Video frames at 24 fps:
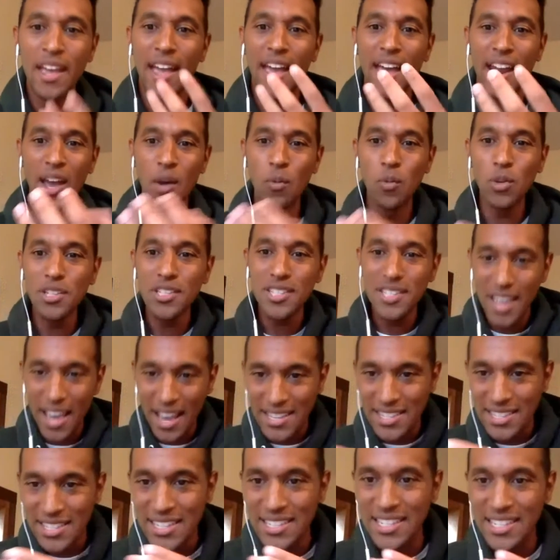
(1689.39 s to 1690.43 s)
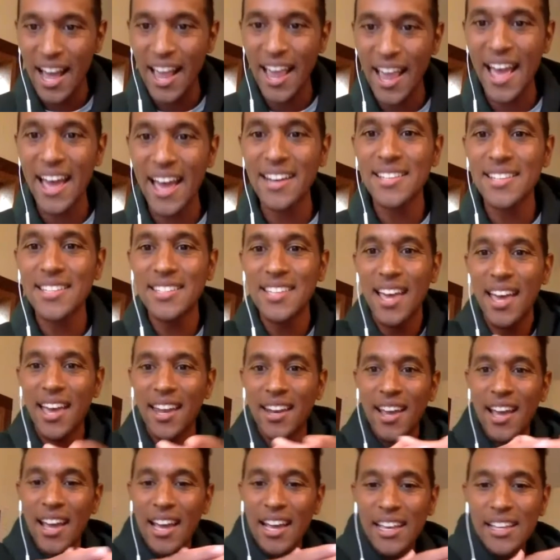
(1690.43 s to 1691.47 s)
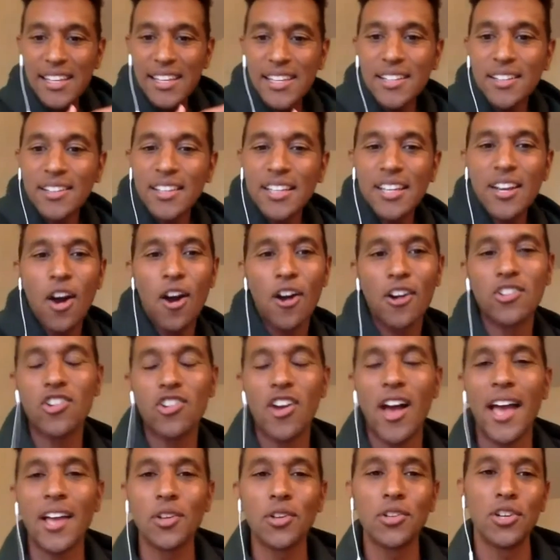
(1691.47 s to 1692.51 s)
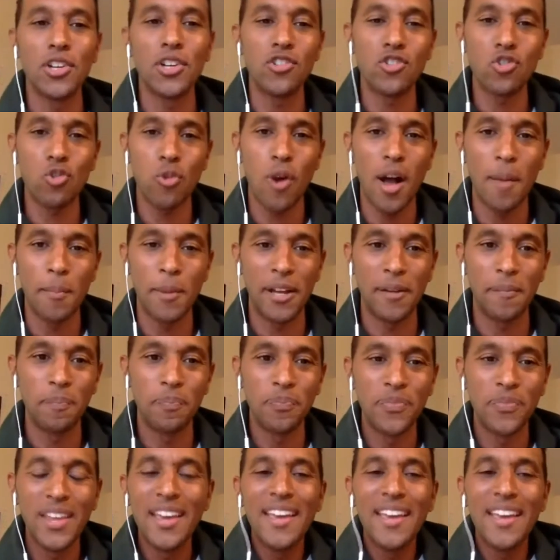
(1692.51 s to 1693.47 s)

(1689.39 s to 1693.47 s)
And I will say, I see Diana said, healing our childhood trauma.